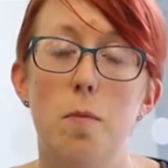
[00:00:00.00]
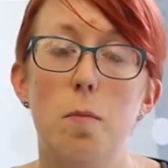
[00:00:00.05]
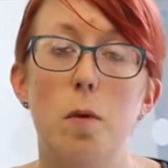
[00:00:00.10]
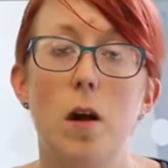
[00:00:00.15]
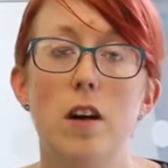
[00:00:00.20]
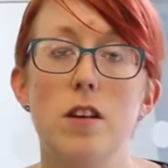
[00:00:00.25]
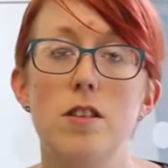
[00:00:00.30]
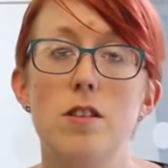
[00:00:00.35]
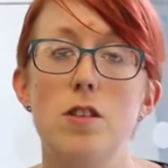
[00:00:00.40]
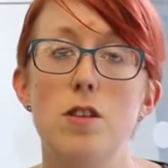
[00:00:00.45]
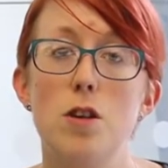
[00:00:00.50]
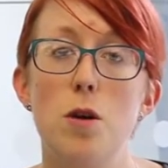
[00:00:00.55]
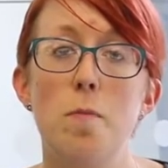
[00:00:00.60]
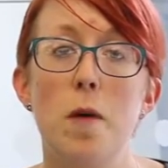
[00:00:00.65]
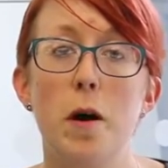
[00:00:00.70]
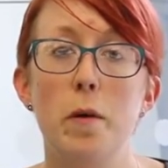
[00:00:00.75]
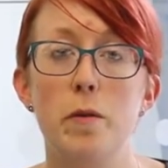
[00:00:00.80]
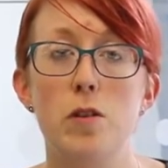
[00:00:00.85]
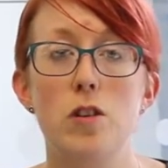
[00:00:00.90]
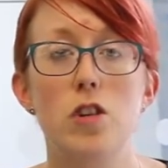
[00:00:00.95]
Plus, you
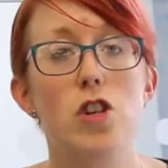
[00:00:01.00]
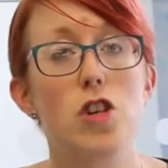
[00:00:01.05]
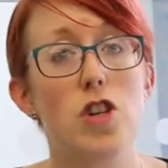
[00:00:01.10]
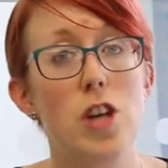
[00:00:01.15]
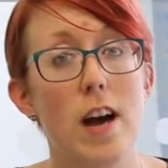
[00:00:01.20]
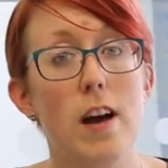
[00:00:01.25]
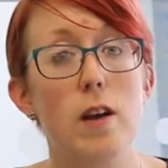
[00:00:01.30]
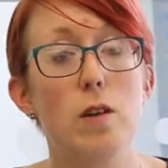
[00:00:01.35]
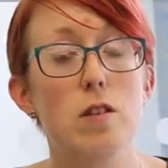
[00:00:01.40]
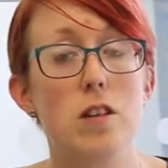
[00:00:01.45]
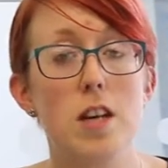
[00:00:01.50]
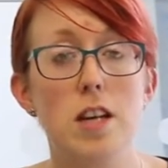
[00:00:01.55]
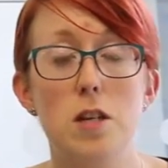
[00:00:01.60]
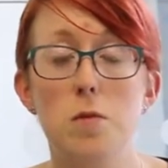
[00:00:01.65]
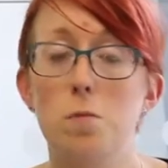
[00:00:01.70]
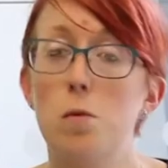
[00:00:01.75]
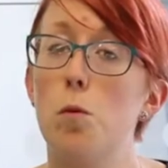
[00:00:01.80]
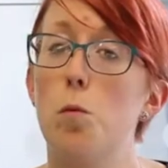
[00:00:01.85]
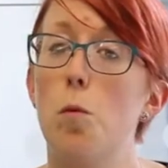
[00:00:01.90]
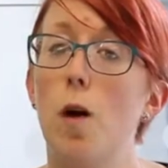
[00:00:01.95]
might want to share your
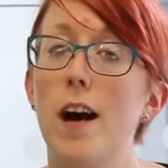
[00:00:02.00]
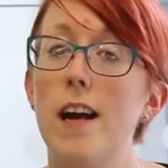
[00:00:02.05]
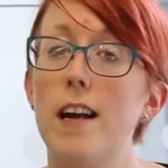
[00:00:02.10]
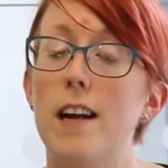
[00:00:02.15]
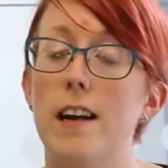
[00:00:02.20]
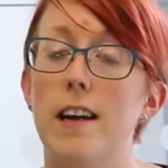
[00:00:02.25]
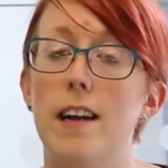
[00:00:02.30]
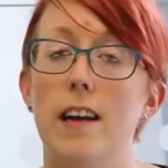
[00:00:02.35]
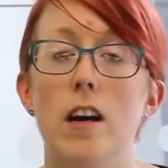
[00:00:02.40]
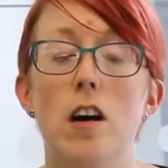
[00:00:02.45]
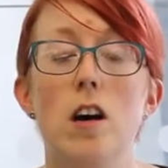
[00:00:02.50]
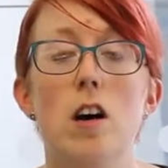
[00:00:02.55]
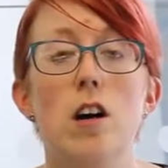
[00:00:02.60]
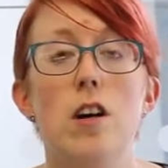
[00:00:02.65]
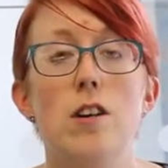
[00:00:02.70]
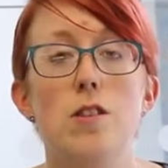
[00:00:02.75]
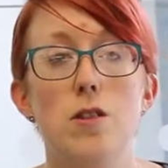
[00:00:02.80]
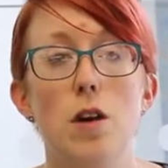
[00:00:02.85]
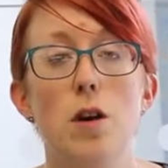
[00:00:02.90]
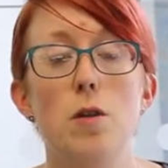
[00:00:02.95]
data more widely,
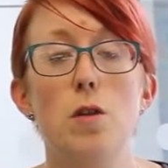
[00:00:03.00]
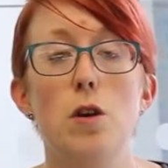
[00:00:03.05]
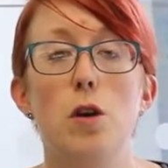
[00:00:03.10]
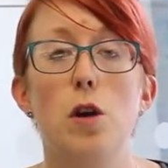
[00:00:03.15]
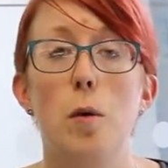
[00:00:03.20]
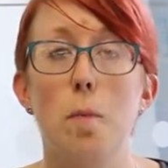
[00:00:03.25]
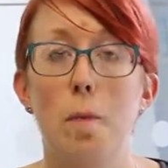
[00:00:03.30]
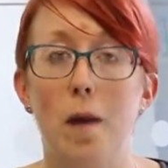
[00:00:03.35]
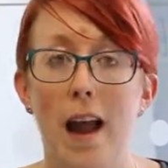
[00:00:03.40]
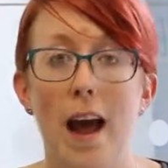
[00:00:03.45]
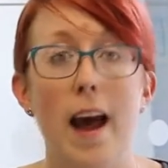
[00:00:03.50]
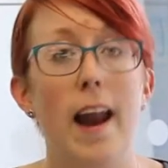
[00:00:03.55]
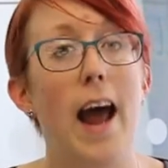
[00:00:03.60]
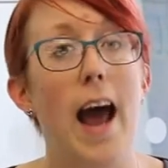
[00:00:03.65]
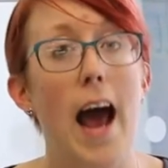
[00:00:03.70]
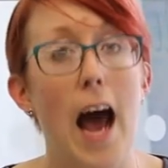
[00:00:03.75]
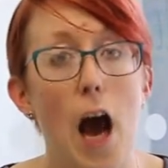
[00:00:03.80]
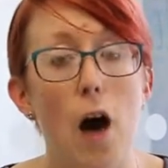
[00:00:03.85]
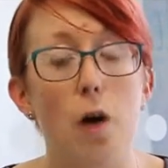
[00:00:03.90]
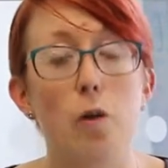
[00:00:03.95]
so you can plan
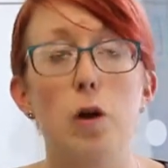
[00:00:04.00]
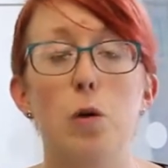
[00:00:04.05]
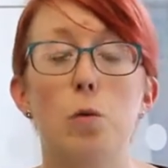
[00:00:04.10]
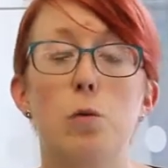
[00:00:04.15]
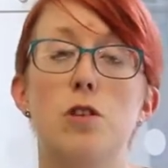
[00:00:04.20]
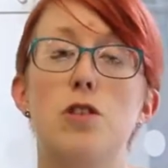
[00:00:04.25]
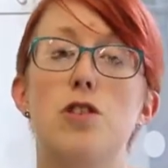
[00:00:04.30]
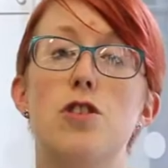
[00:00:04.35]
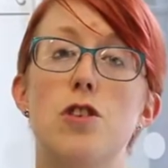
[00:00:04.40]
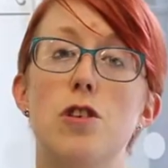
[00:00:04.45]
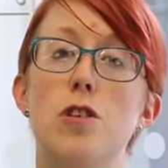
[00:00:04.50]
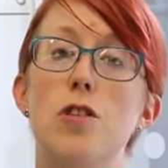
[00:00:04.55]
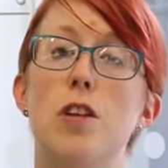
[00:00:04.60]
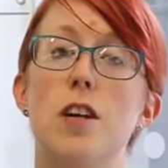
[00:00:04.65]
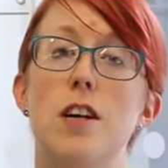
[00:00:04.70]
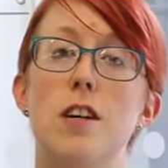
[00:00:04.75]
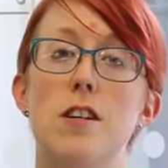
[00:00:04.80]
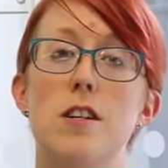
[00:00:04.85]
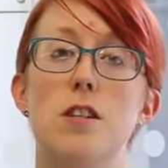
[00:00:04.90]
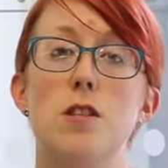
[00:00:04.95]
how you want to do
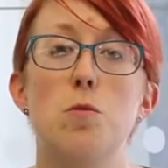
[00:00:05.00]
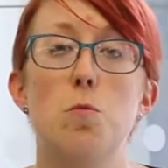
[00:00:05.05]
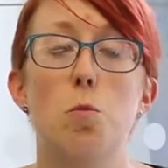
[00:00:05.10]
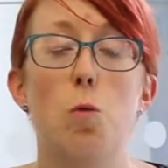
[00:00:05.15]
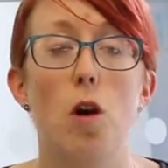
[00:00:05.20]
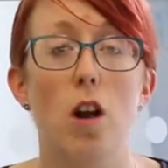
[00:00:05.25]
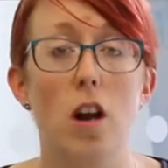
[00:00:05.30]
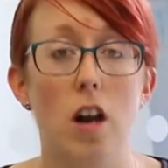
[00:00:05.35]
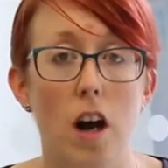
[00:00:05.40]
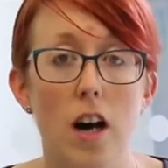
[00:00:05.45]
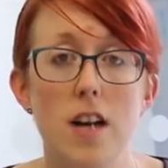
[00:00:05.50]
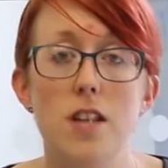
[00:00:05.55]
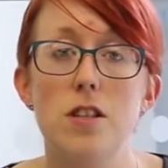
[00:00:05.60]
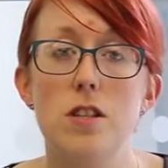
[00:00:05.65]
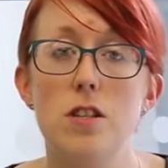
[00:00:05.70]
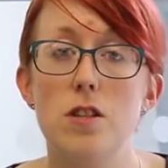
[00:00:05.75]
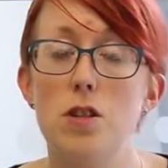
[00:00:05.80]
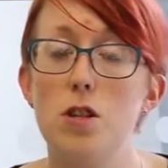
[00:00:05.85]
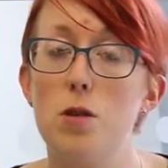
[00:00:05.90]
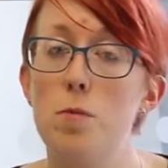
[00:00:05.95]
this, what
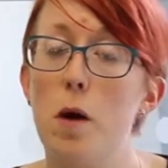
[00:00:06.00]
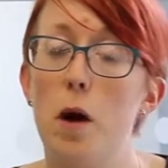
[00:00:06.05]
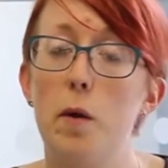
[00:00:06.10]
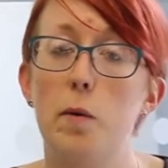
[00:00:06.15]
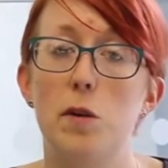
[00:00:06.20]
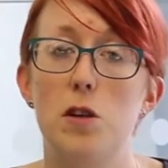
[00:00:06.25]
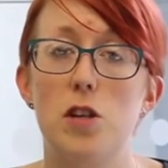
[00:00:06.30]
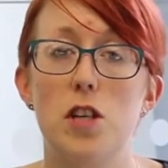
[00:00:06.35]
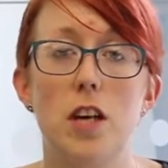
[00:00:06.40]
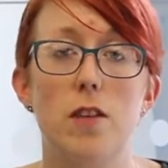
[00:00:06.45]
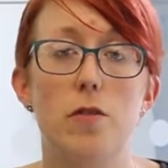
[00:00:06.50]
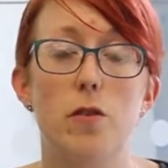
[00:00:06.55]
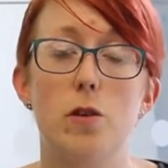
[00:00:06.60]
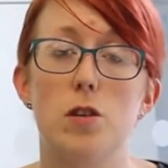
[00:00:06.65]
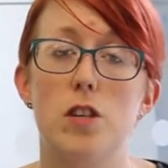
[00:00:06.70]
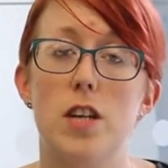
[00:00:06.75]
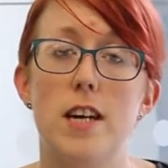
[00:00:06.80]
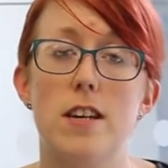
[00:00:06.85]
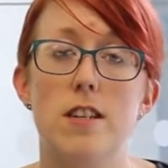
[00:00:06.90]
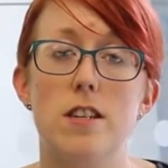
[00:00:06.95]
license you might want to give your
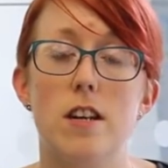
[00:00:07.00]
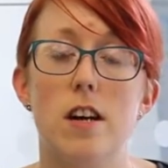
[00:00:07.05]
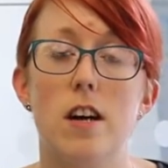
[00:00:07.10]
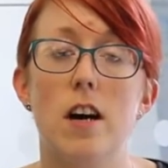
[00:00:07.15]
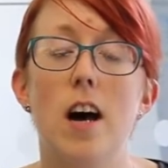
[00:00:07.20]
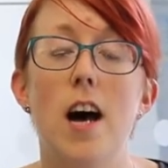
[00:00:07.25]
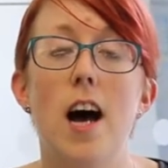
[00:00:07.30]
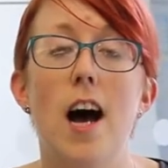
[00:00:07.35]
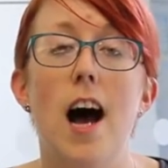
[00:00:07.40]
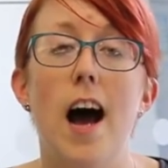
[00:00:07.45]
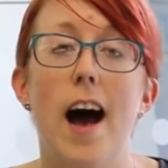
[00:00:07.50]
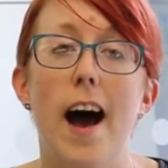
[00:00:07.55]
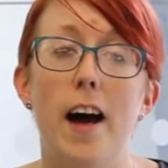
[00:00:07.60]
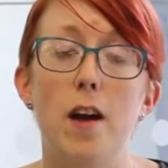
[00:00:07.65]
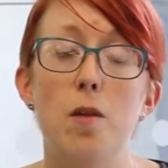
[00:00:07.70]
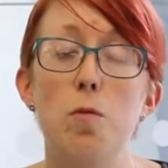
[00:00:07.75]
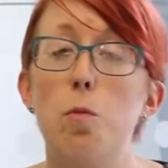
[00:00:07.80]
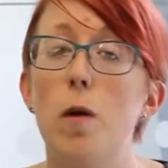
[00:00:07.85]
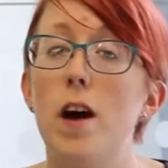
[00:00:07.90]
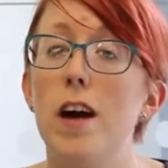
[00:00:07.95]
data,
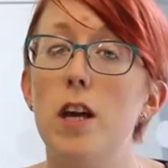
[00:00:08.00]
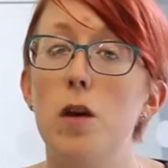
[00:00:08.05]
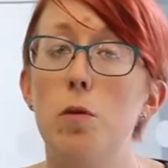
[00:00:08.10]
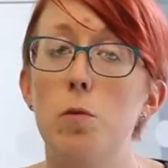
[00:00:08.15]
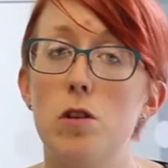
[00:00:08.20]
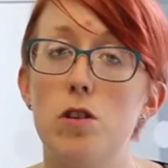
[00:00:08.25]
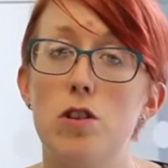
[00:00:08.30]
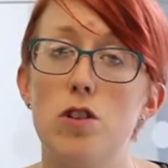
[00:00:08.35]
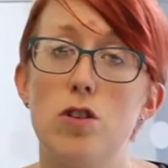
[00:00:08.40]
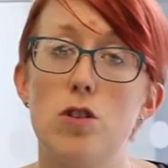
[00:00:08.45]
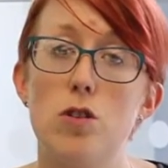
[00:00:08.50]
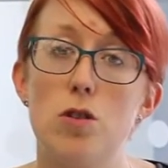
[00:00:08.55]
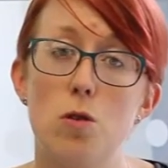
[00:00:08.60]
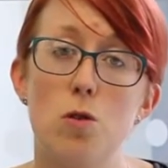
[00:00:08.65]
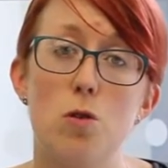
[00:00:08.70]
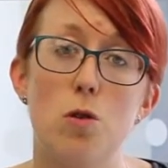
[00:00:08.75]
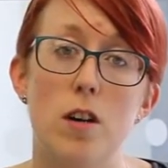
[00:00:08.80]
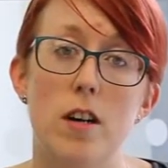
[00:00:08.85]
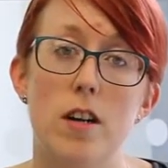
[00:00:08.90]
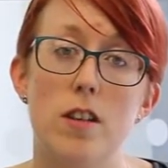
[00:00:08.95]
and where you want to
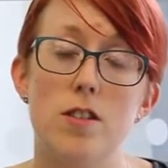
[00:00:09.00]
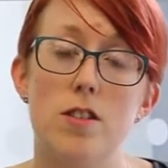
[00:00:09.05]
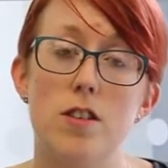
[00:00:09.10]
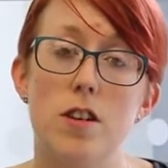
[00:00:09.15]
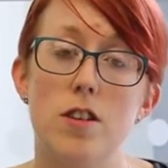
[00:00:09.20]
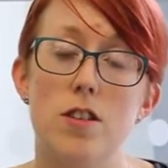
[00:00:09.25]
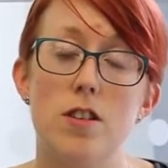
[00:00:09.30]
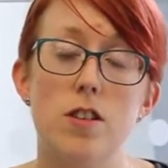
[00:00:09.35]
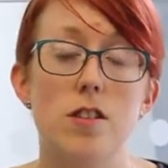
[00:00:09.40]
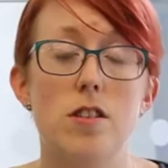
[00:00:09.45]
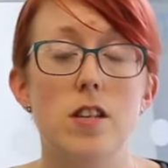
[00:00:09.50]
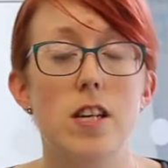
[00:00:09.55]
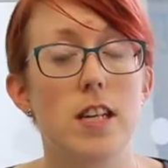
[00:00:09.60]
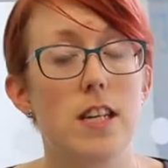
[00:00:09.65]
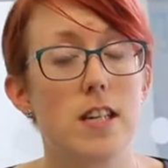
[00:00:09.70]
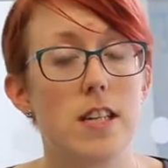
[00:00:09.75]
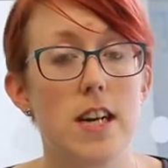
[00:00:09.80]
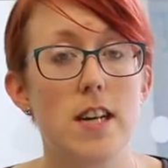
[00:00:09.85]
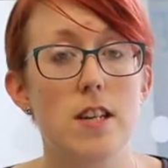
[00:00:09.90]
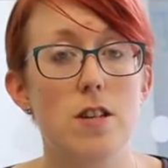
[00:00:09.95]
store it, such as in
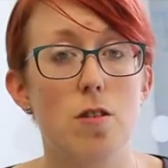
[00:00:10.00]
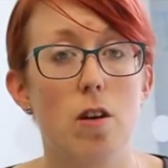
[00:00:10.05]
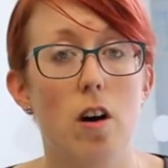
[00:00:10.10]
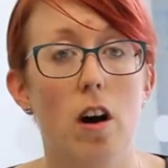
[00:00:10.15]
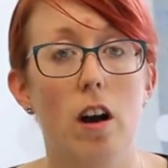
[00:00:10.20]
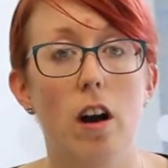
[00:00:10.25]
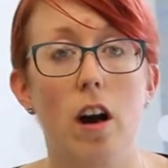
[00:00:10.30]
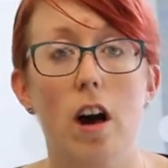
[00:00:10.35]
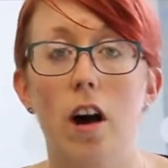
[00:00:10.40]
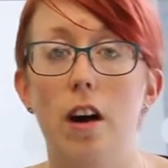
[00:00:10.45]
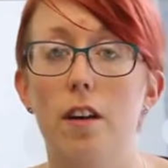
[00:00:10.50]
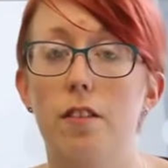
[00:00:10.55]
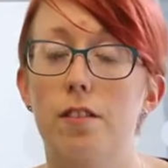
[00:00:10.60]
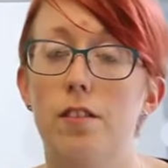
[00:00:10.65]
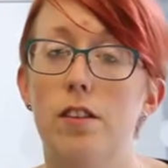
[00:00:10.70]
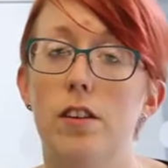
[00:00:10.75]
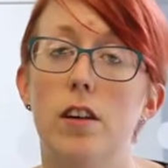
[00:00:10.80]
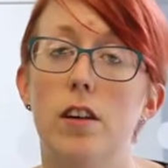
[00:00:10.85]
a data archive.